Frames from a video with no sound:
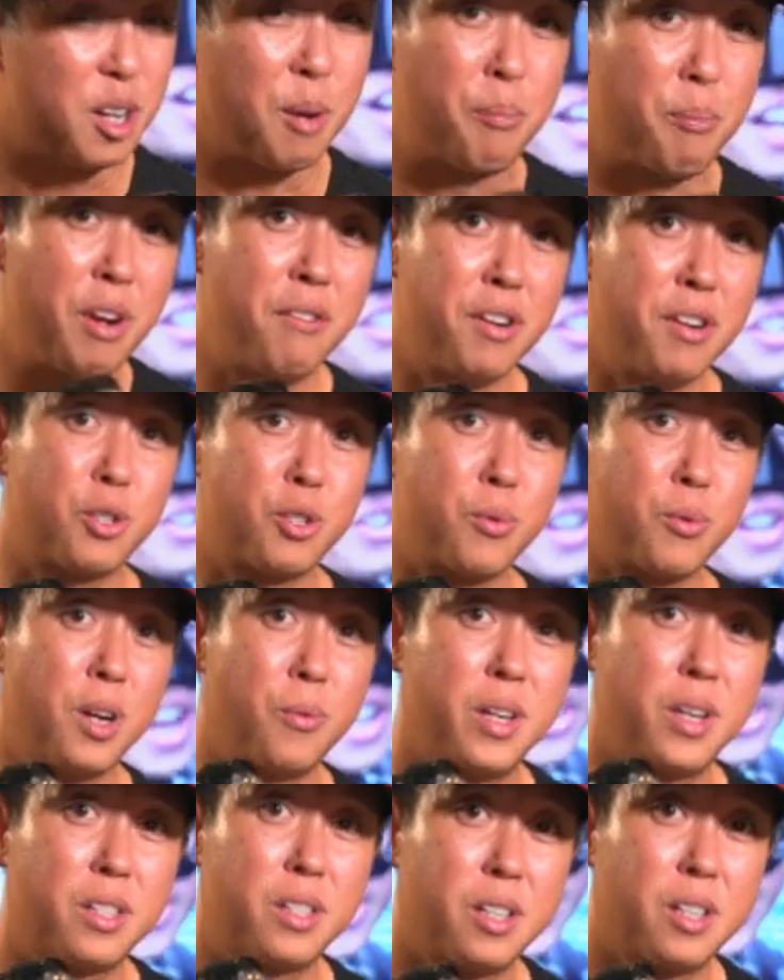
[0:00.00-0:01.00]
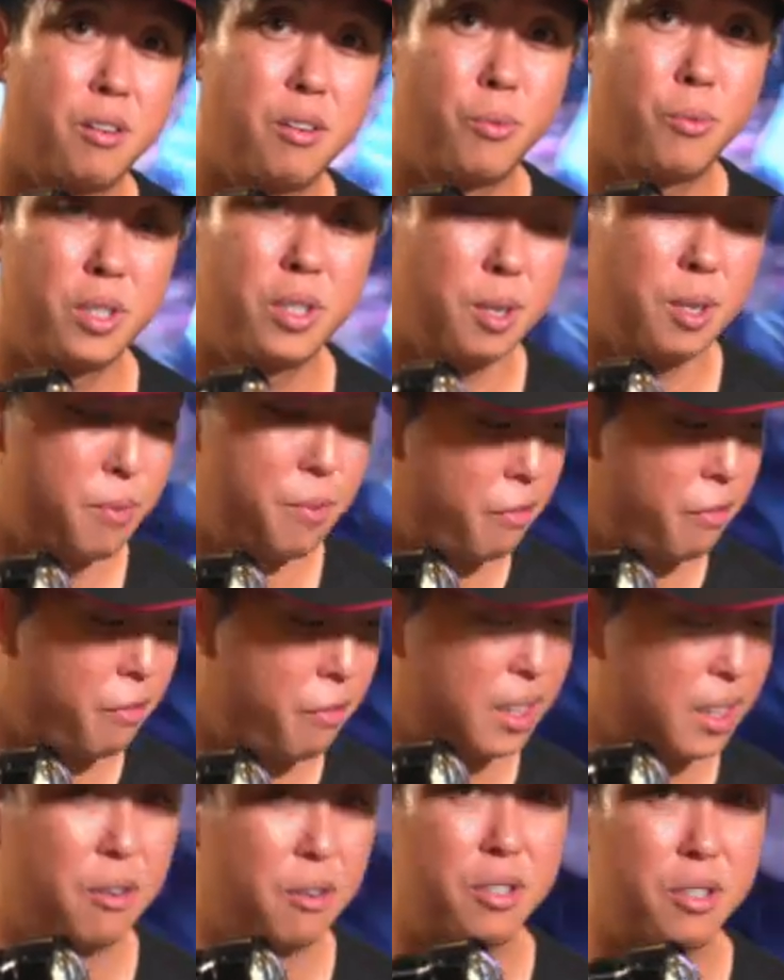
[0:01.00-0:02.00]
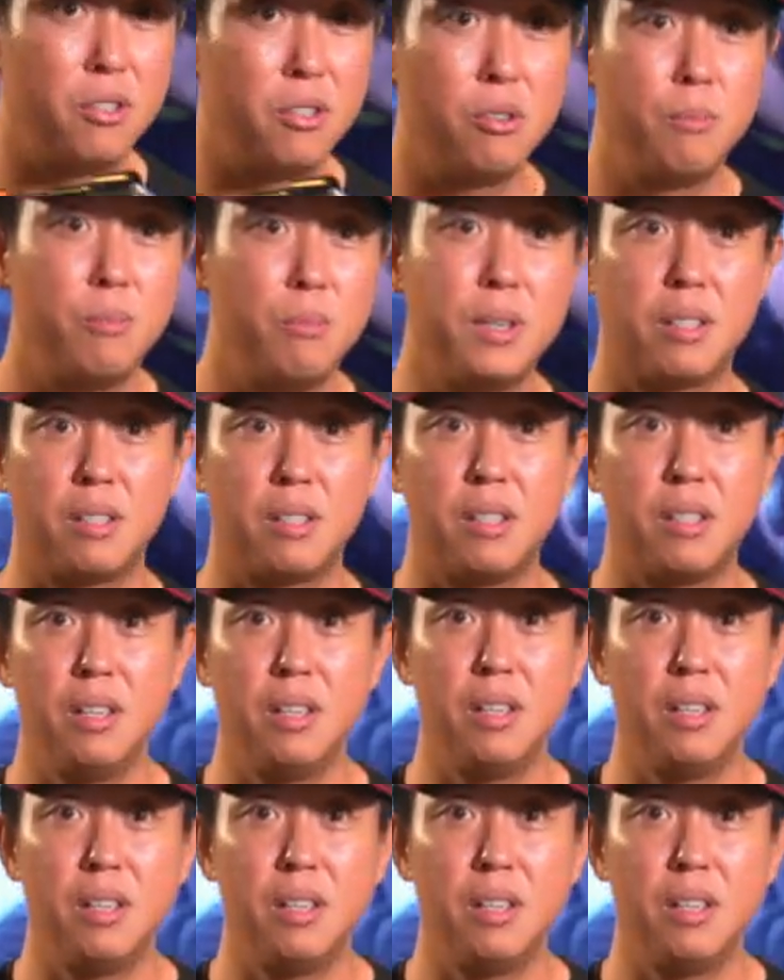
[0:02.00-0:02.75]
The previous one was about 5,000 lumens.